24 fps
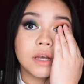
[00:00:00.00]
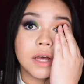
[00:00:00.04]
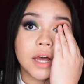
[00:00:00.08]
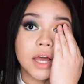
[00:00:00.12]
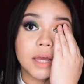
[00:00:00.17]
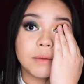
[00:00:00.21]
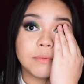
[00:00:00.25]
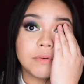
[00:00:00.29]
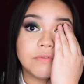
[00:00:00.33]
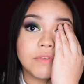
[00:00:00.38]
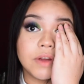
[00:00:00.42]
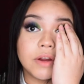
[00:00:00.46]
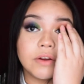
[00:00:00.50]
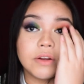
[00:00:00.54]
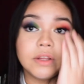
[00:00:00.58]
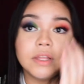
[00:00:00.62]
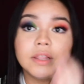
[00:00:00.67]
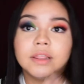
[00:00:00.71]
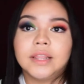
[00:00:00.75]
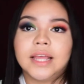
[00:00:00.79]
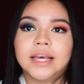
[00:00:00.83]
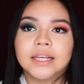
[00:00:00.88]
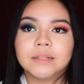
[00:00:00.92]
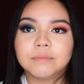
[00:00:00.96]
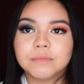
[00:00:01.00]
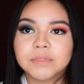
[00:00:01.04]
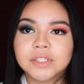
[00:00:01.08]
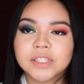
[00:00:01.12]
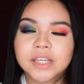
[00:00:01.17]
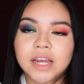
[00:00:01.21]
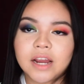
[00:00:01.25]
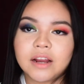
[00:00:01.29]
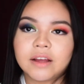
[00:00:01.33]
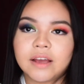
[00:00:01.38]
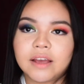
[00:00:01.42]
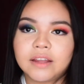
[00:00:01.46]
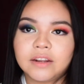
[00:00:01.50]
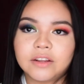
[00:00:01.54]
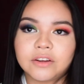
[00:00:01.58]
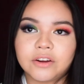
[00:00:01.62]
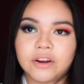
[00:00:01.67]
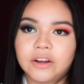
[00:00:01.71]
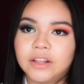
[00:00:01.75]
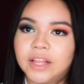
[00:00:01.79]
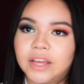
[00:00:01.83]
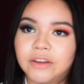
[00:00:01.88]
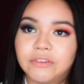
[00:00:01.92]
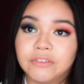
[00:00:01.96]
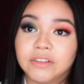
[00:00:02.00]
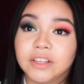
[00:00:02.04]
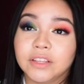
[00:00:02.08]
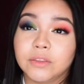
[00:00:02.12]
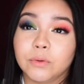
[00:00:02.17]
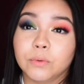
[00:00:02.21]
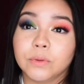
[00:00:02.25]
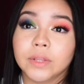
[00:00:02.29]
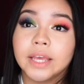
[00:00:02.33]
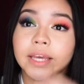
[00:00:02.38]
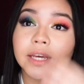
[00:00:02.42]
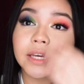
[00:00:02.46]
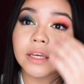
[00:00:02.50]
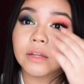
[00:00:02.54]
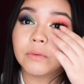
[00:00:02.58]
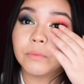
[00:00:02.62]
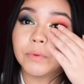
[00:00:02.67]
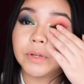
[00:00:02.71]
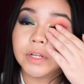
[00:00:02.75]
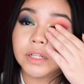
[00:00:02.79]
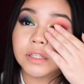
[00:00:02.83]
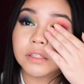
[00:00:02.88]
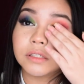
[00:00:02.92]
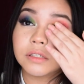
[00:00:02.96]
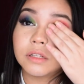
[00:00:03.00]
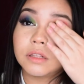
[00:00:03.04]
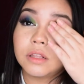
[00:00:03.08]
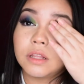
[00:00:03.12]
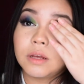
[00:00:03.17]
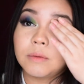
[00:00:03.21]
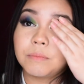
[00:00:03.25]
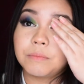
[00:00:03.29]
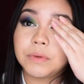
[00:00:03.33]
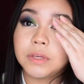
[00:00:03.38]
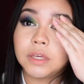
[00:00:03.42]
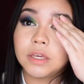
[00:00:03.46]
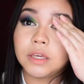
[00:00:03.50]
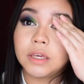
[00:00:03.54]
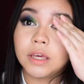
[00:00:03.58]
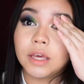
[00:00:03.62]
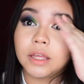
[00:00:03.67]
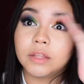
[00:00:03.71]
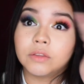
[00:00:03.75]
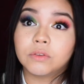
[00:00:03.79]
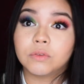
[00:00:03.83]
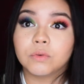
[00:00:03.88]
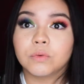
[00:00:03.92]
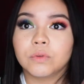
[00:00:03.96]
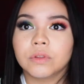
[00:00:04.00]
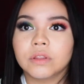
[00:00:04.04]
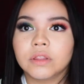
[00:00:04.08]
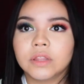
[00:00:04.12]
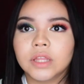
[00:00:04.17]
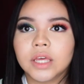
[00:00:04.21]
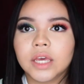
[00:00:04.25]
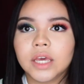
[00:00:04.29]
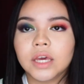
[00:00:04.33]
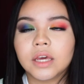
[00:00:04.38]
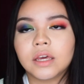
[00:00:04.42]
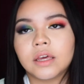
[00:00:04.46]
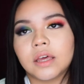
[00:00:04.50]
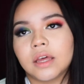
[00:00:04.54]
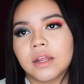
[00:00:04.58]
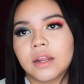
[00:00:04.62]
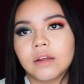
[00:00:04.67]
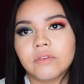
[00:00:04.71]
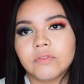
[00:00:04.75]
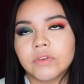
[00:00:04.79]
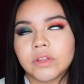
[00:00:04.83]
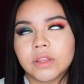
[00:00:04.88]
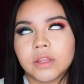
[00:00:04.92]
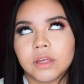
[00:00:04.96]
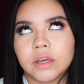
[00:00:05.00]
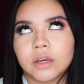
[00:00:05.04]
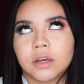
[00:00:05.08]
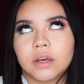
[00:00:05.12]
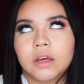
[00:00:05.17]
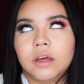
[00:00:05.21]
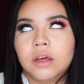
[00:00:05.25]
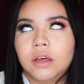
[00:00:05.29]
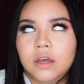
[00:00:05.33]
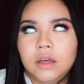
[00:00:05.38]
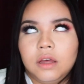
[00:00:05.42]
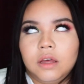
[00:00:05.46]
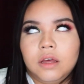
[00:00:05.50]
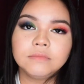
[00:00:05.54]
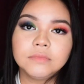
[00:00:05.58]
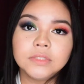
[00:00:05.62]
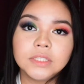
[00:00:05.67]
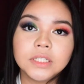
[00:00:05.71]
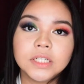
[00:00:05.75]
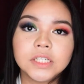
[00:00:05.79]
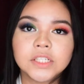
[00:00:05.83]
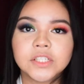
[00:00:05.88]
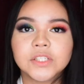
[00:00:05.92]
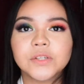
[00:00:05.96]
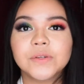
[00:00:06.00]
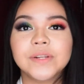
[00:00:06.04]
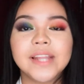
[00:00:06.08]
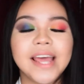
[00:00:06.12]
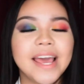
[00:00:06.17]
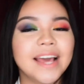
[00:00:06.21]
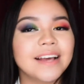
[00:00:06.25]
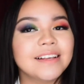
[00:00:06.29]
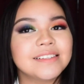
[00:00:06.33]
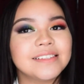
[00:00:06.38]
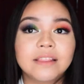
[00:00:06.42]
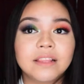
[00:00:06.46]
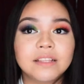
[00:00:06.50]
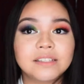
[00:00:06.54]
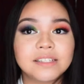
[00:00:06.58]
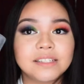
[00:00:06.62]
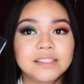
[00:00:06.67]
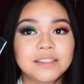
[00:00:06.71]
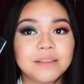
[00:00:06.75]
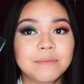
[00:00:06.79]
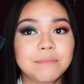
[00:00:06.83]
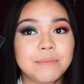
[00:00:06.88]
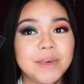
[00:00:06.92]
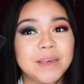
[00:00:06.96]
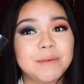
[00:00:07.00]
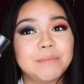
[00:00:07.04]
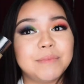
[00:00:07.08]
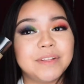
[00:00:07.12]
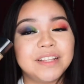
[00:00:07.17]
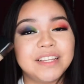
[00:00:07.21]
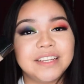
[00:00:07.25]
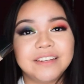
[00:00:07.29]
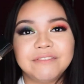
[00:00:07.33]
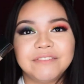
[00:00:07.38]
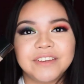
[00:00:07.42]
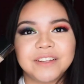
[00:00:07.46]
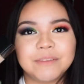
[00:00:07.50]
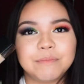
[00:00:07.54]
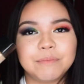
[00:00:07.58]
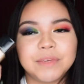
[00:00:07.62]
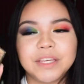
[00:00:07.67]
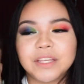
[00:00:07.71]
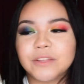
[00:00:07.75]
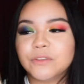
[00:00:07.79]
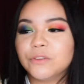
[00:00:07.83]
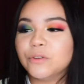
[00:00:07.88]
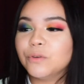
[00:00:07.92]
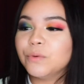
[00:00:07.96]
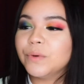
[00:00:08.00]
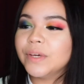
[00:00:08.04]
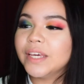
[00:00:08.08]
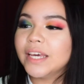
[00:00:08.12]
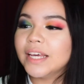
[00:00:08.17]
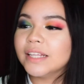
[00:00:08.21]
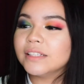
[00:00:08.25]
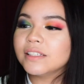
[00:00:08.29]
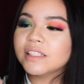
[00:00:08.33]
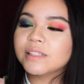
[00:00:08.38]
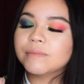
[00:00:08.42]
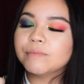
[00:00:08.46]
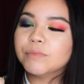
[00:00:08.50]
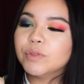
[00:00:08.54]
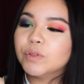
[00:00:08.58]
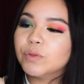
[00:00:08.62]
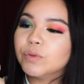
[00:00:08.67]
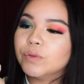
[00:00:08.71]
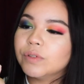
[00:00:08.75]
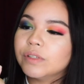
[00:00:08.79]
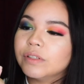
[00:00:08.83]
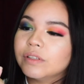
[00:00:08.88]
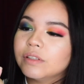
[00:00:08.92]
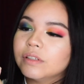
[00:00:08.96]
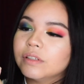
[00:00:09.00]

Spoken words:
I'm a very light mascara kind of girl. I really don't like it when it's clumpy and too thick and everything. So next, this is the Maybelline Fit Me Dewy and Smooth